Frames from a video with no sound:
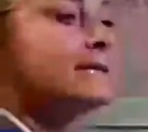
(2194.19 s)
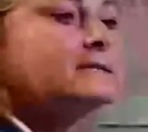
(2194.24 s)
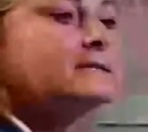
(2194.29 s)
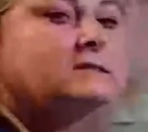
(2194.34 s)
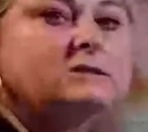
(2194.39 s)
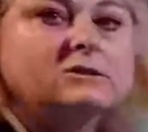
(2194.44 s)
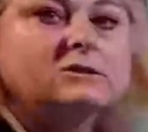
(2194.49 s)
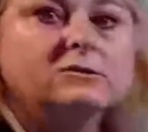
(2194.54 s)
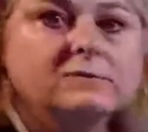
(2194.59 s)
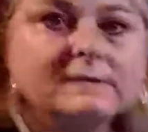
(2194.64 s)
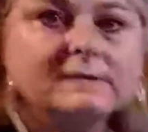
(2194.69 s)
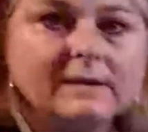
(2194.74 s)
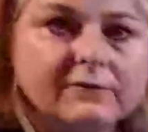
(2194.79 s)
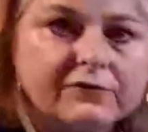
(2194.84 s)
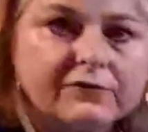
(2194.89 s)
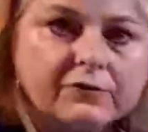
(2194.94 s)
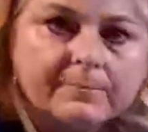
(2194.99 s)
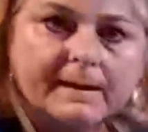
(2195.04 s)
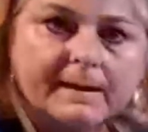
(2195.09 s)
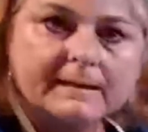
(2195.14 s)
use them for
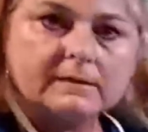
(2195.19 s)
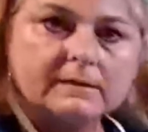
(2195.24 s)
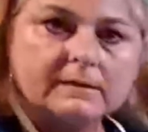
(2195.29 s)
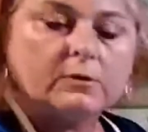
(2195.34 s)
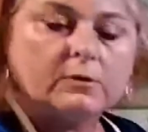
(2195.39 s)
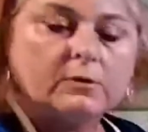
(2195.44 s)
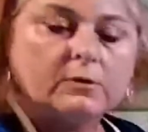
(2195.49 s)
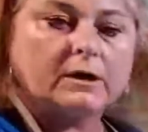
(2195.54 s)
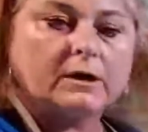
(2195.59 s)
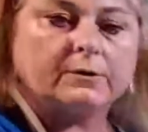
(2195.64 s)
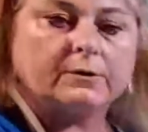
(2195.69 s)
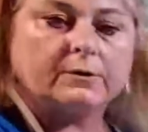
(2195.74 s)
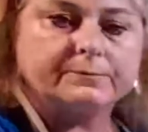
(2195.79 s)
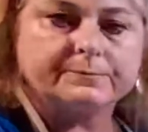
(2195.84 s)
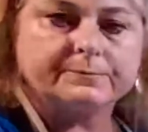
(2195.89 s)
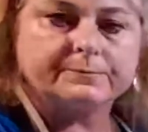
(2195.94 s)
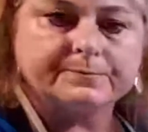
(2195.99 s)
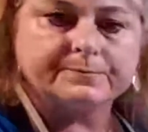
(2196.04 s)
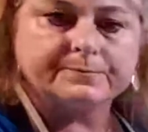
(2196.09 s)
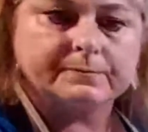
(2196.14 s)
my logo.
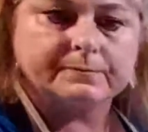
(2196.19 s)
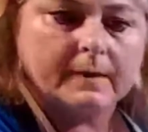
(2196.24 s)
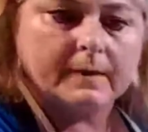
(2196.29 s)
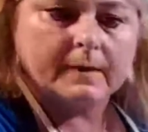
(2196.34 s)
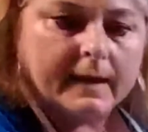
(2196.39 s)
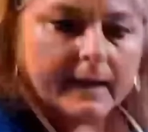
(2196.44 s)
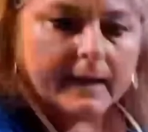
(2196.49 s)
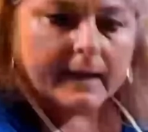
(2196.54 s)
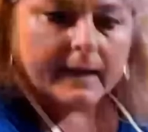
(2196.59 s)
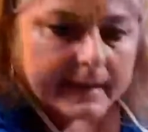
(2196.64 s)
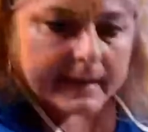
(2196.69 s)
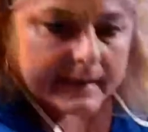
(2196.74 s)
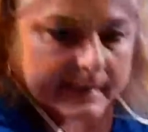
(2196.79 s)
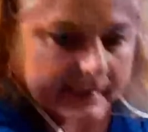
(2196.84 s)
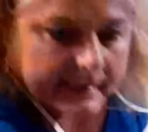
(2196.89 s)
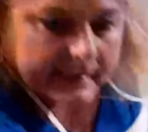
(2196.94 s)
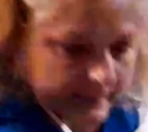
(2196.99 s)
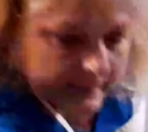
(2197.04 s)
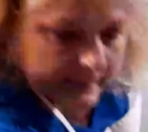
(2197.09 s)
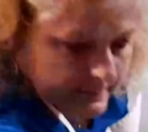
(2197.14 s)

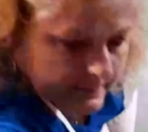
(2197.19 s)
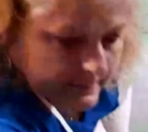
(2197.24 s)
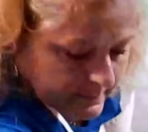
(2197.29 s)
And